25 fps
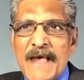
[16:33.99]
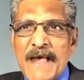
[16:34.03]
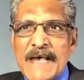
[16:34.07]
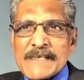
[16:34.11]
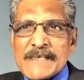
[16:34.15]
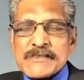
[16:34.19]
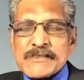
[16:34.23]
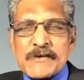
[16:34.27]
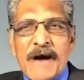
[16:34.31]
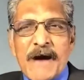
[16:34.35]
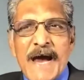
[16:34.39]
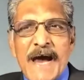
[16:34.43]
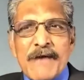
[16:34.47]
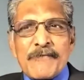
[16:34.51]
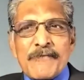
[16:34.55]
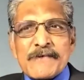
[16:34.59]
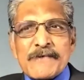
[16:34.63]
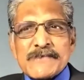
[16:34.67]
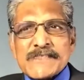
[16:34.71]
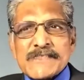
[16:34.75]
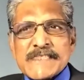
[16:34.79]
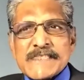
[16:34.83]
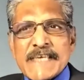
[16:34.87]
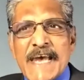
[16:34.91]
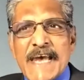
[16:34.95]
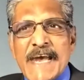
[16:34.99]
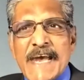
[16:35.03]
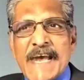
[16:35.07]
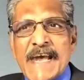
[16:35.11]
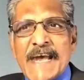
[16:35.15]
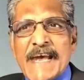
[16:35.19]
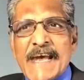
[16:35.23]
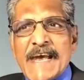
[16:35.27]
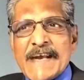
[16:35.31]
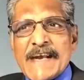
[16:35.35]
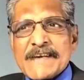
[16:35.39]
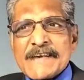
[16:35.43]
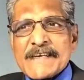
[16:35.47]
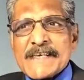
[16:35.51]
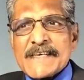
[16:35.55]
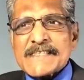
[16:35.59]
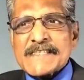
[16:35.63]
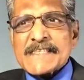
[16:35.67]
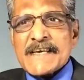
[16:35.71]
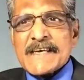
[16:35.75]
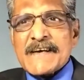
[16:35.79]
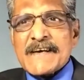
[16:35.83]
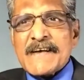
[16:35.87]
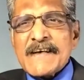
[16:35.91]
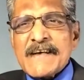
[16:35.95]
So I would say it is
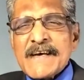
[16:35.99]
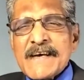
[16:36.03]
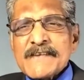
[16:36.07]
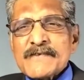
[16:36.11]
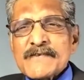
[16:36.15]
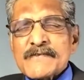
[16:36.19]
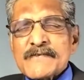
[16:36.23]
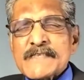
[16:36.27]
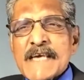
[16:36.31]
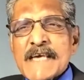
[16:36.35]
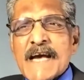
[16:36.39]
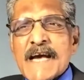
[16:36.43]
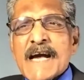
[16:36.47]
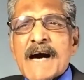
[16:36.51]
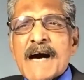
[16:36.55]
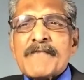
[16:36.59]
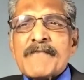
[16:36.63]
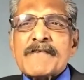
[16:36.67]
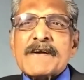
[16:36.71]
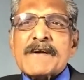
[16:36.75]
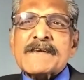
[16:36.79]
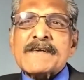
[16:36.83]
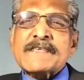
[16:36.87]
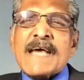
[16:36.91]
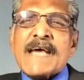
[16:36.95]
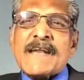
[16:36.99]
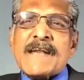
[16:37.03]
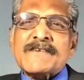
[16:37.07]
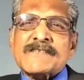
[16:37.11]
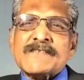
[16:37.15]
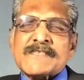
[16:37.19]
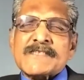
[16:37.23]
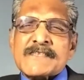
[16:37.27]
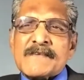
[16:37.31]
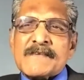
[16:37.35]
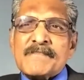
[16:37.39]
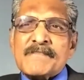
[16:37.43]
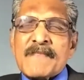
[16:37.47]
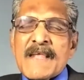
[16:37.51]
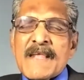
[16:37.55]
to take our attention.